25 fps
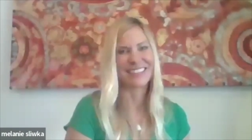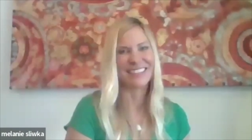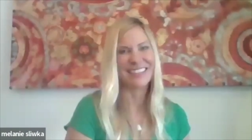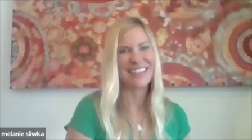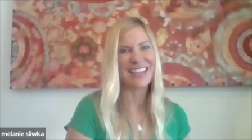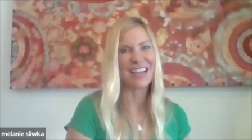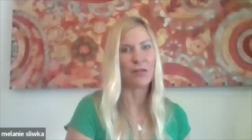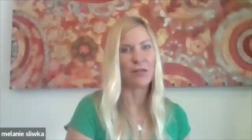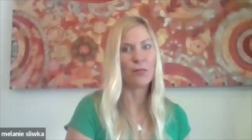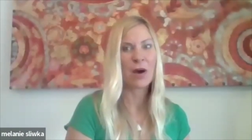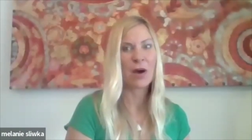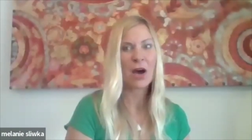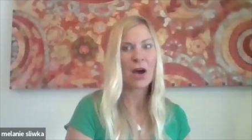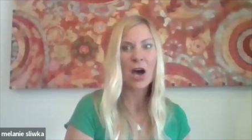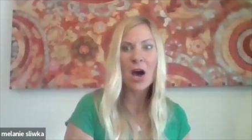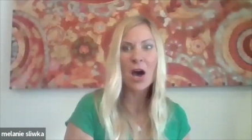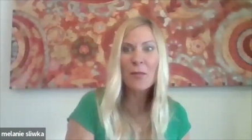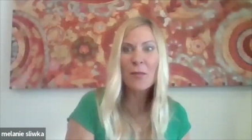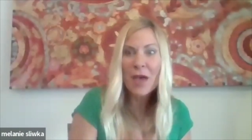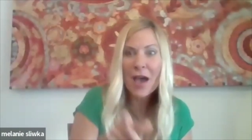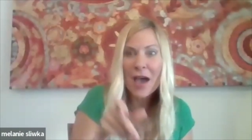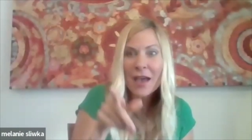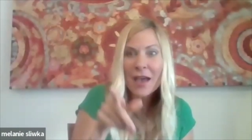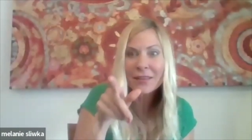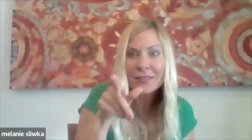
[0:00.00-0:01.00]
Yeah.
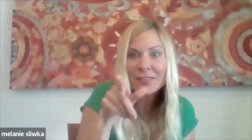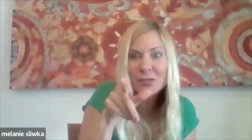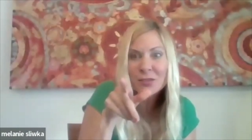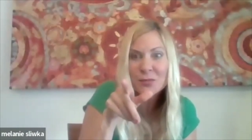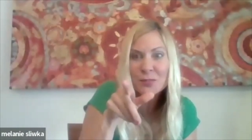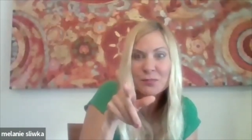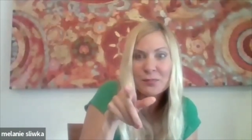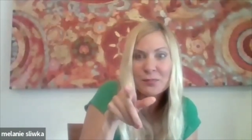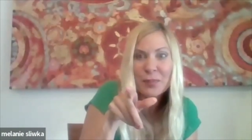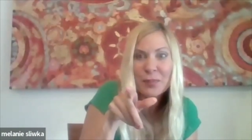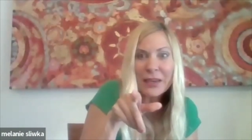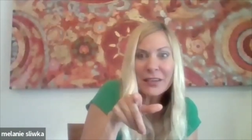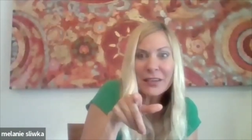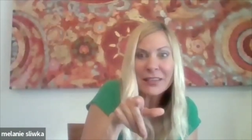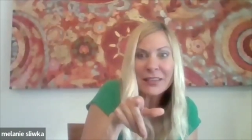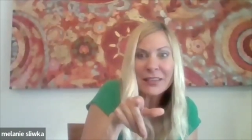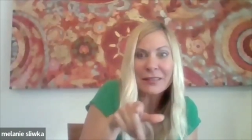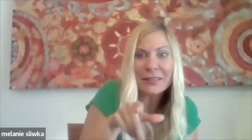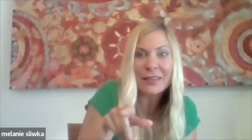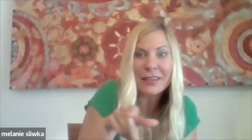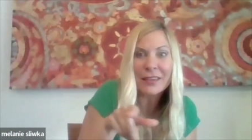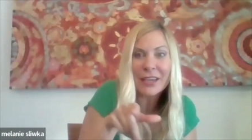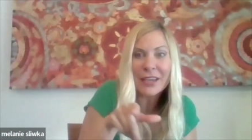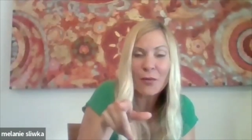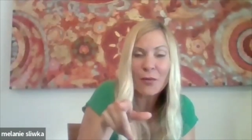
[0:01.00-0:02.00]
Mom, that
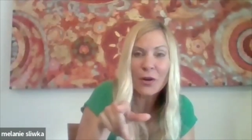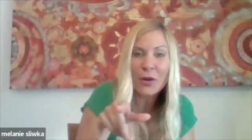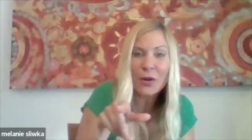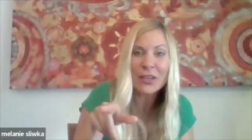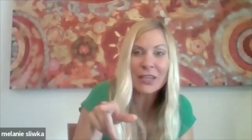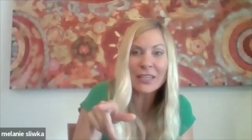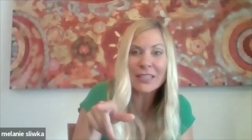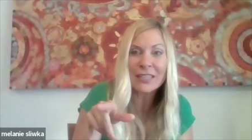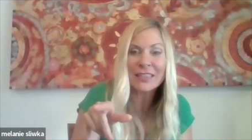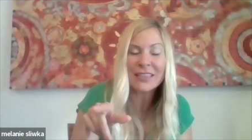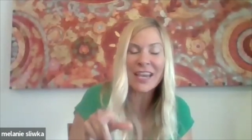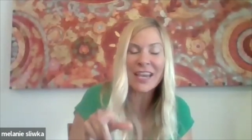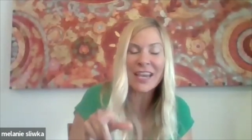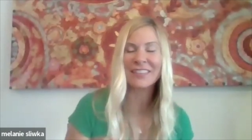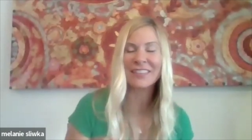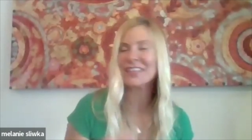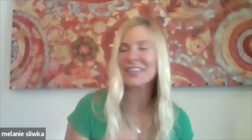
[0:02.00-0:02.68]
spiky thing. I want to eat that.